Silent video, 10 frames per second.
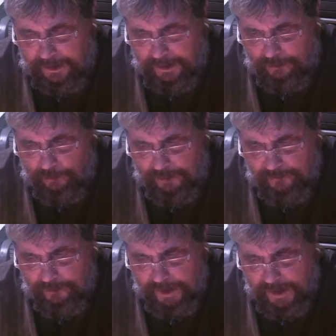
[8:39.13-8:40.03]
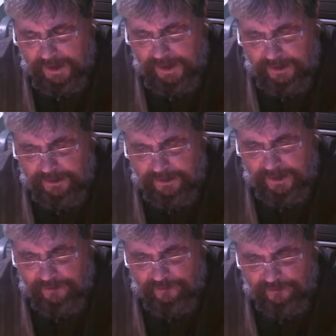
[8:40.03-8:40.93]
And one of them I
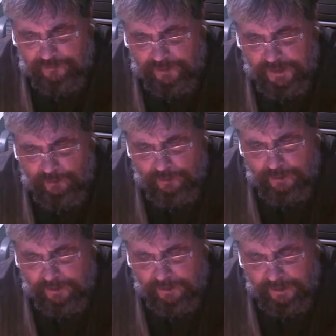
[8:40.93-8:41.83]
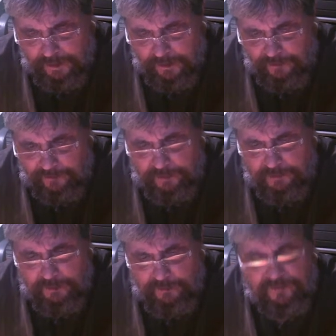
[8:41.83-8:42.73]
had this dream where
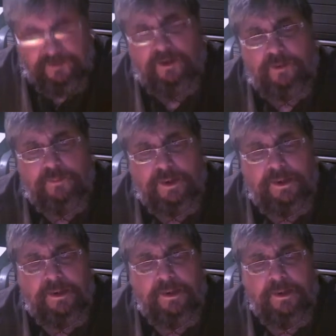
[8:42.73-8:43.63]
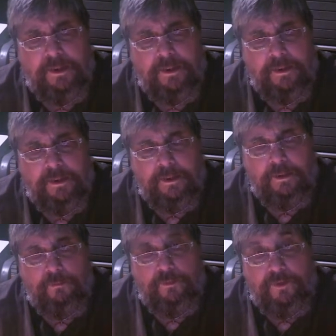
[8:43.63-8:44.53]
something was telling me,
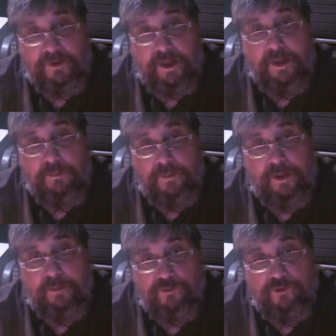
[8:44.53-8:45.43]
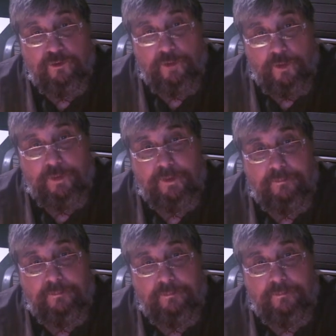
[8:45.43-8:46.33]
when the time comes, you'll know it,
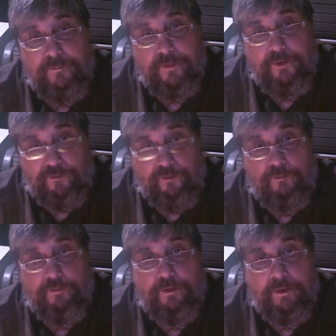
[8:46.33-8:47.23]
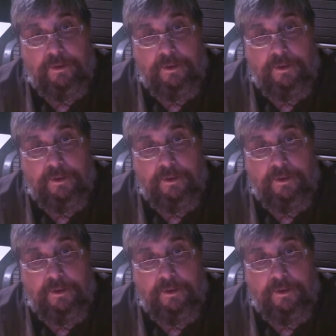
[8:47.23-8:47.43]
that it's over.